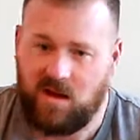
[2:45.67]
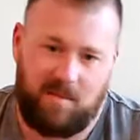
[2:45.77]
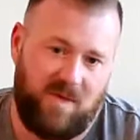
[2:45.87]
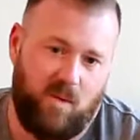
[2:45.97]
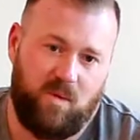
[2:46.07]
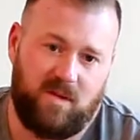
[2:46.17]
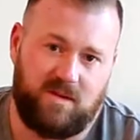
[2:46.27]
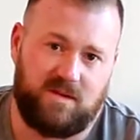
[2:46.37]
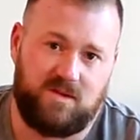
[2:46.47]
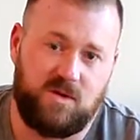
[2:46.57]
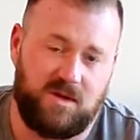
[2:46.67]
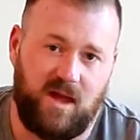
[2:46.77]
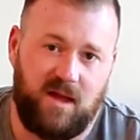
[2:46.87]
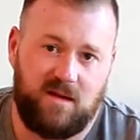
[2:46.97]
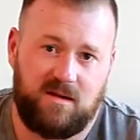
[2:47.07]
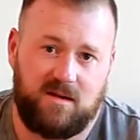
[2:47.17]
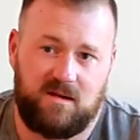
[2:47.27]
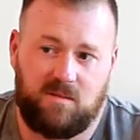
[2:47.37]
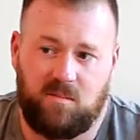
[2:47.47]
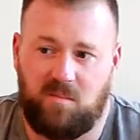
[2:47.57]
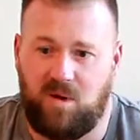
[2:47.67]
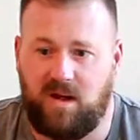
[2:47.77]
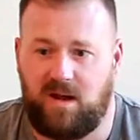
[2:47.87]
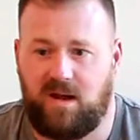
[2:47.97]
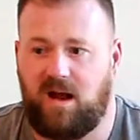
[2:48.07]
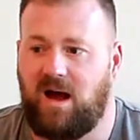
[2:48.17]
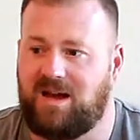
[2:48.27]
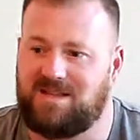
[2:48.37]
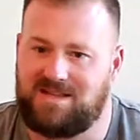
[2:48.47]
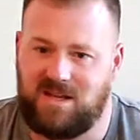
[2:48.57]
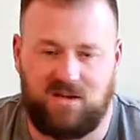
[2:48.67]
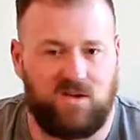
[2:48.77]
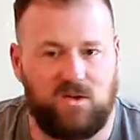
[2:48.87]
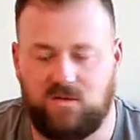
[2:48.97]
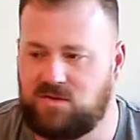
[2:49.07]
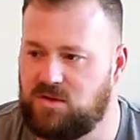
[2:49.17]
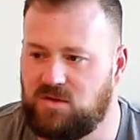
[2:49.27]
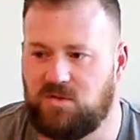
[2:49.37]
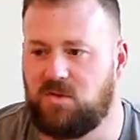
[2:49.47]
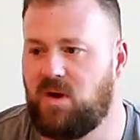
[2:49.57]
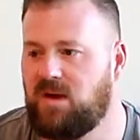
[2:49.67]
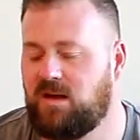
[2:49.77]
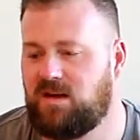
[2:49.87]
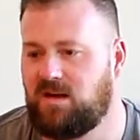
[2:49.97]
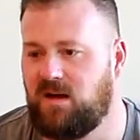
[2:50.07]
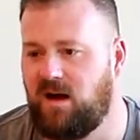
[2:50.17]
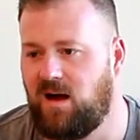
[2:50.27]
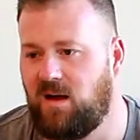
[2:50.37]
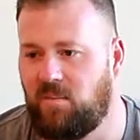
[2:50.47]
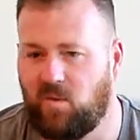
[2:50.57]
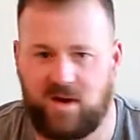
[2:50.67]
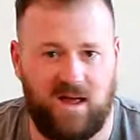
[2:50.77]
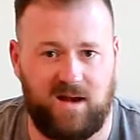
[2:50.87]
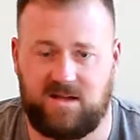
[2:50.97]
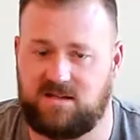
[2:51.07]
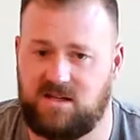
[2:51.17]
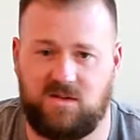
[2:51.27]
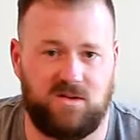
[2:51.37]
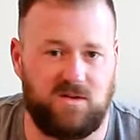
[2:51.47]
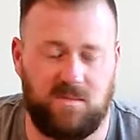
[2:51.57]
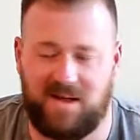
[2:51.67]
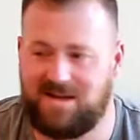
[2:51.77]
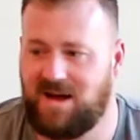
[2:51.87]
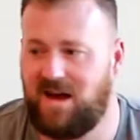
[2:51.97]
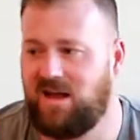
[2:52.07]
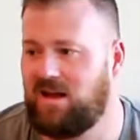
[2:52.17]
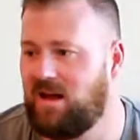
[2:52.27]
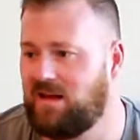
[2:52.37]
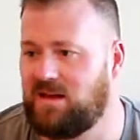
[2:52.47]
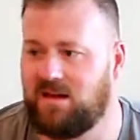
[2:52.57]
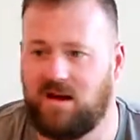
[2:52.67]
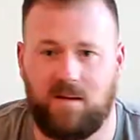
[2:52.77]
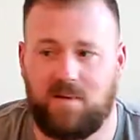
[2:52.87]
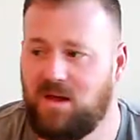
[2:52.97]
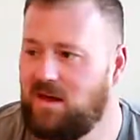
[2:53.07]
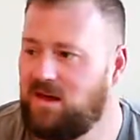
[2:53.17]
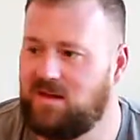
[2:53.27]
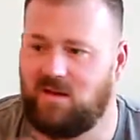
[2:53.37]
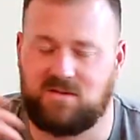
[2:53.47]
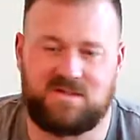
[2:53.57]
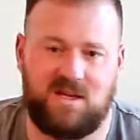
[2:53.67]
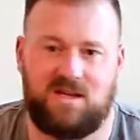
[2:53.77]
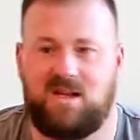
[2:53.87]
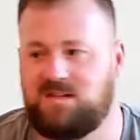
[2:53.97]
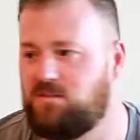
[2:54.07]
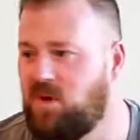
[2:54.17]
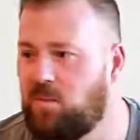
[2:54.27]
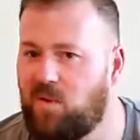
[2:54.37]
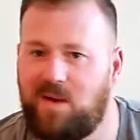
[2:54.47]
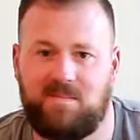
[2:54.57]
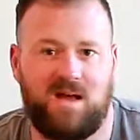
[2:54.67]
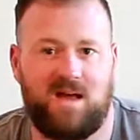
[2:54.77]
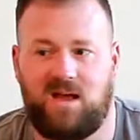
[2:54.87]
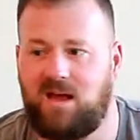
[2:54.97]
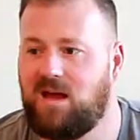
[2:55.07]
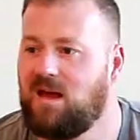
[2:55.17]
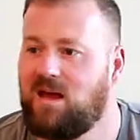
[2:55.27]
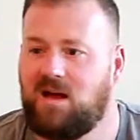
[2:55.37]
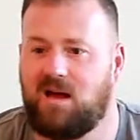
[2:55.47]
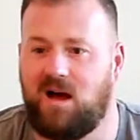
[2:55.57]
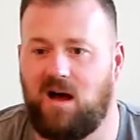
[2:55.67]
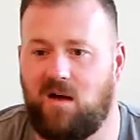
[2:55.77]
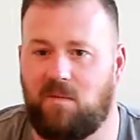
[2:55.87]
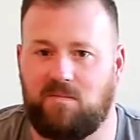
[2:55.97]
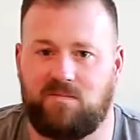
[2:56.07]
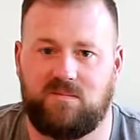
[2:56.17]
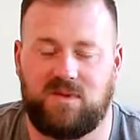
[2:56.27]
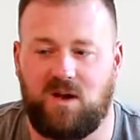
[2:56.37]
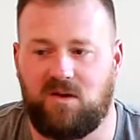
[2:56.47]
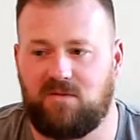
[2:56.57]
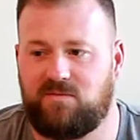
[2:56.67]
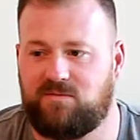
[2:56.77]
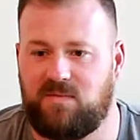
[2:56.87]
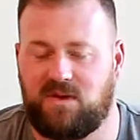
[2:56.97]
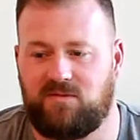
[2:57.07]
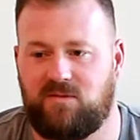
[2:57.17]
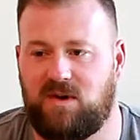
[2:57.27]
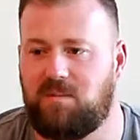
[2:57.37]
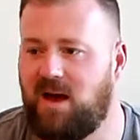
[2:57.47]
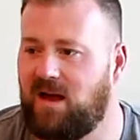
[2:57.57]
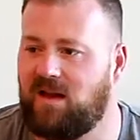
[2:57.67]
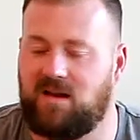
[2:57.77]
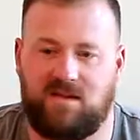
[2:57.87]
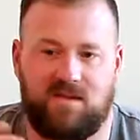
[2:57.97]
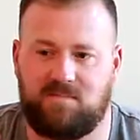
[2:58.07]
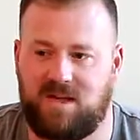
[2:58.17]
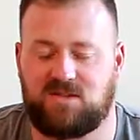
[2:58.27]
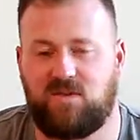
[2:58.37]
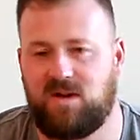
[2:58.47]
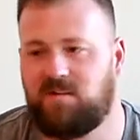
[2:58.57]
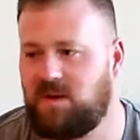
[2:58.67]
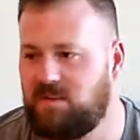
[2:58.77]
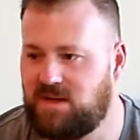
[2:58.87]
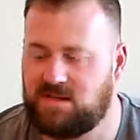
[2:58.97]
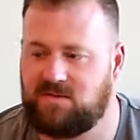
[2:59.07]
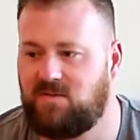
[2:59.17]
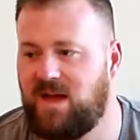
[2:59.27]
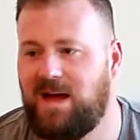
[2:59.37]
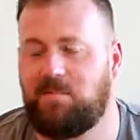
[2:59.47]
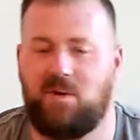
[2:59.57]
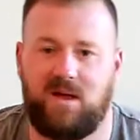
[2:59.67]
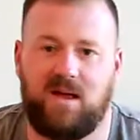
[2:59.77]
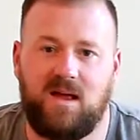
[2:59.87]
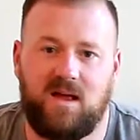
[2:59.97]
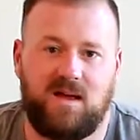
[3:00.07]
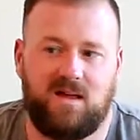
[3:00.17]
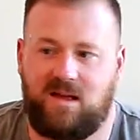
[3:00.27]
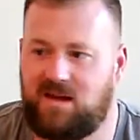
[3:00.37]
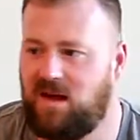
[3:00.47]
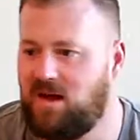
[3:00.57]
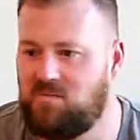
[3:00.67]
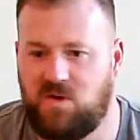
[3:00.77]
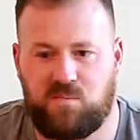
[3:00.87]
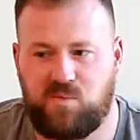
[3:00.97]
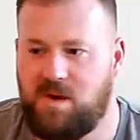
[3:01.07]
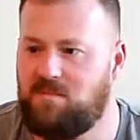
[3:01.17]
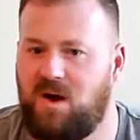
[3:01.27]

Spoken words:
I'm not willing to do it yet, but I continue to work out. I continue to do my diet. I get up, Sunday's meal prep day. A friend of mine makes fun of me because of that, but I meal prep